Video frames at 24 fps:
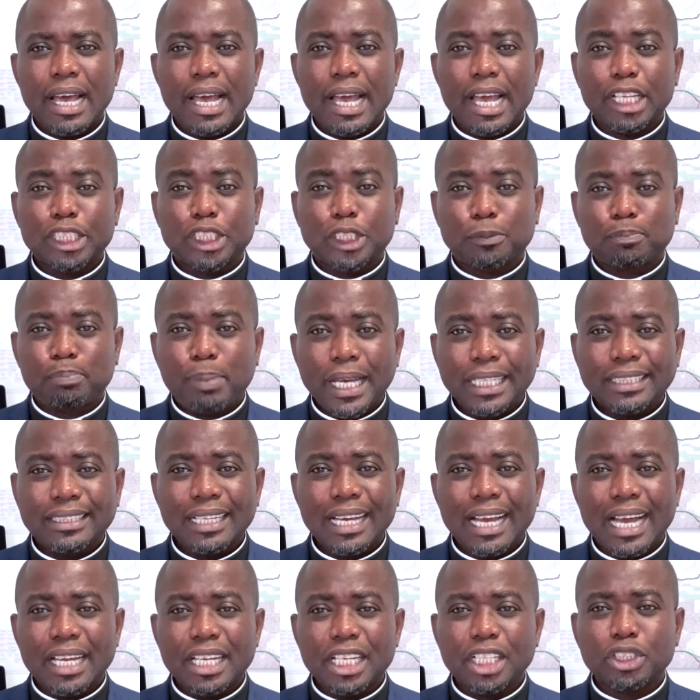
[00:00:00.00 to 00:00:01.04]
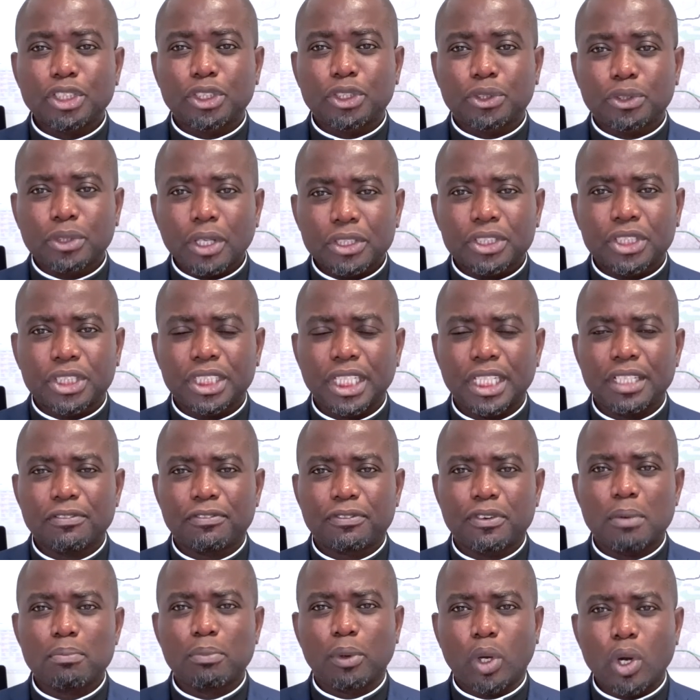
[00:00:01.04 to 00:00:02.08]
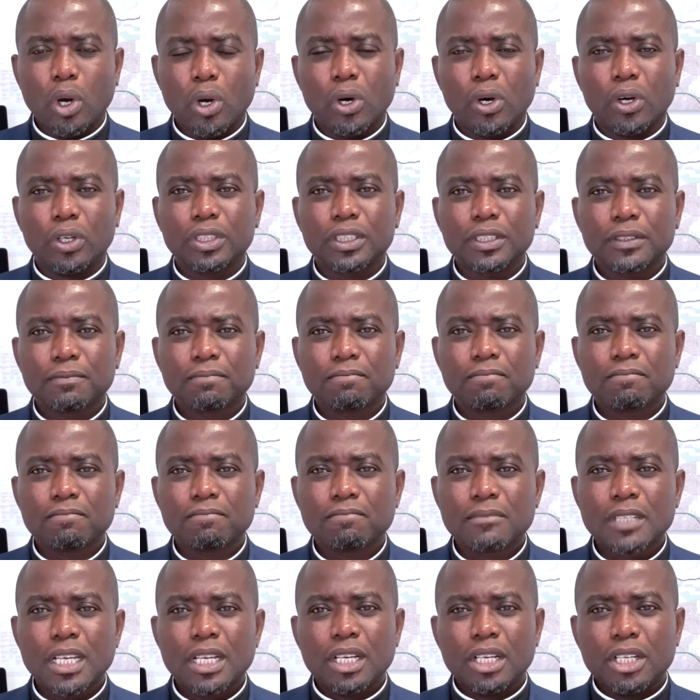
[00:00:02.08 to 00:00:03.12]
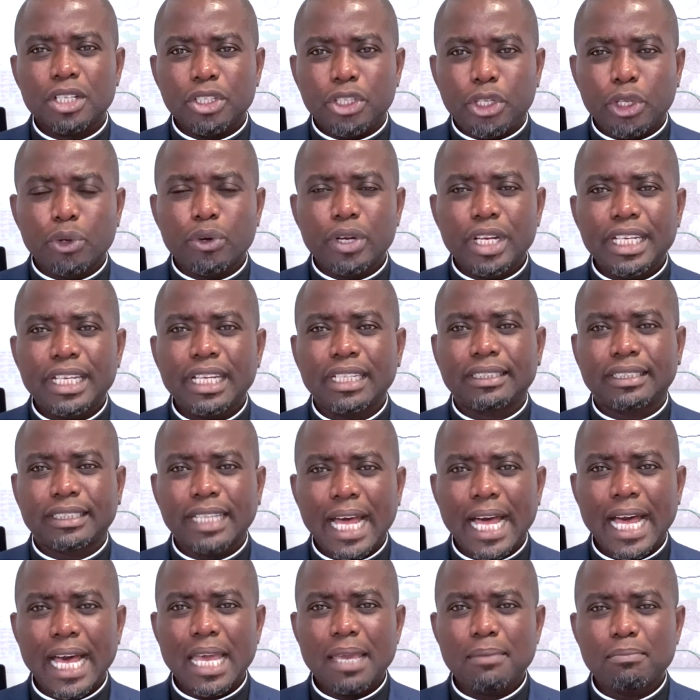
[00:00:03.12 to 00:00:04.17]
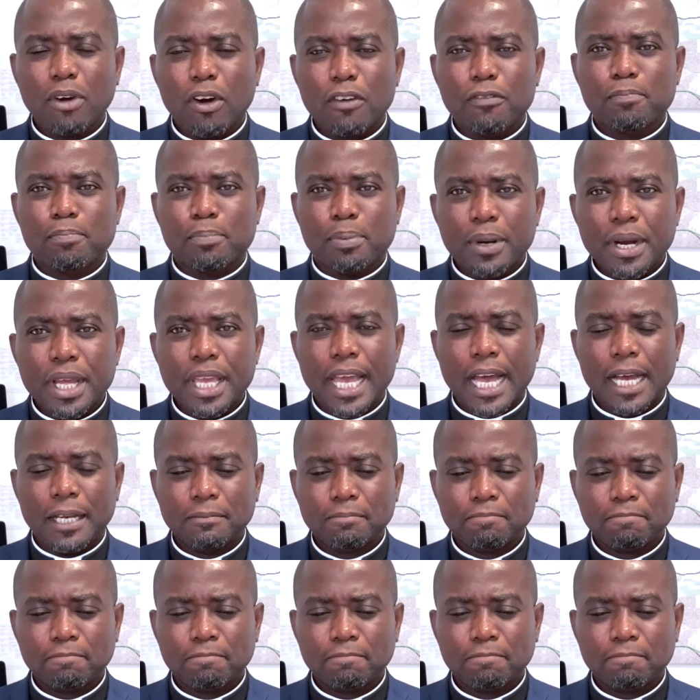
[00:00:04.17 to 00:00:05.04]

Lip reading: expect an instruction from God during the time of prayer.